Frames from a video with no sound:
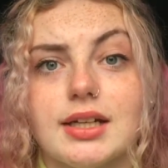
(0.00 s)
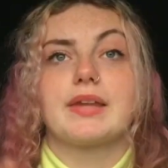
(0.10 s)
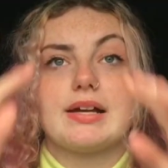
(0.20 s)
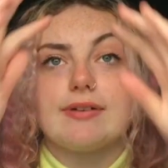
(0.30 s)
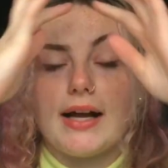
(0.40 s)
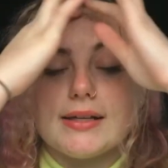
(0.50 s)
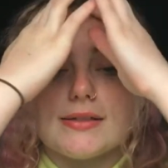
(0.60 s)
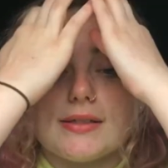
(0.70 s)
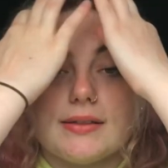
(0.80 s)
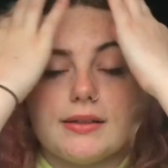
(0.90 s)
I've
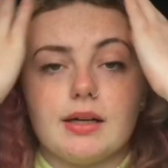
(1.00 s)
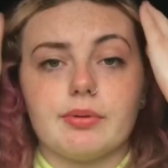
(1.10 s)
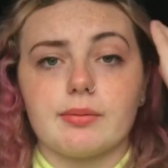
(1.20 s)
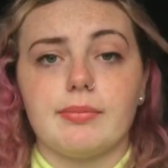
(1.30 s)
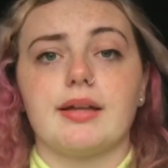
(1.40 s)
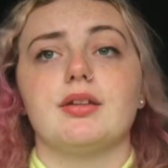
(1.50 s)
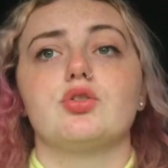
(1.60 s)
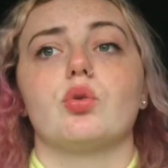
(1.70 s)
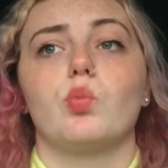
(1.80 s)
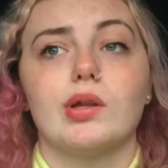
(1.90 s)
had a burn bandage
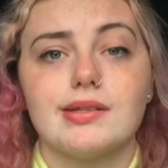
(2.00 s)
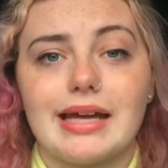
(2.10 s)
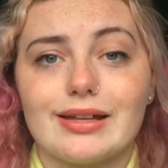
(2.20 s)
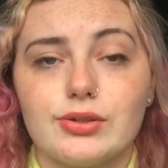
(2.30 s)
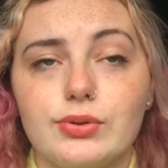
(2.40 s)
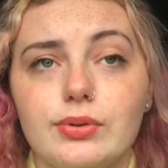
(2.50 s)
on one tattoo.